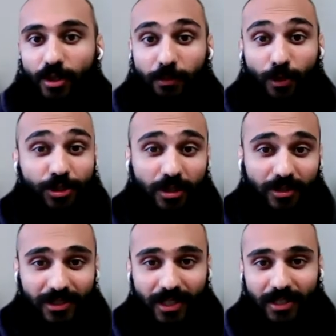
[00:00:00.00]
Right? Your
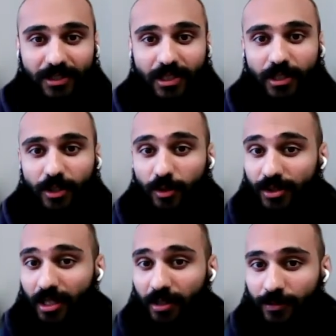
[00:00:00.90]
emotional states,
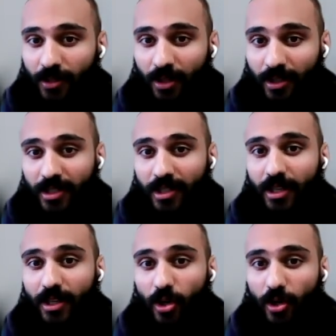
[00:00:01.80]
your self
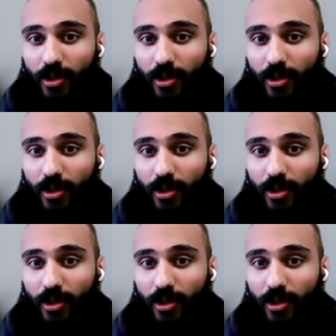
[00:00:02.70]
talk,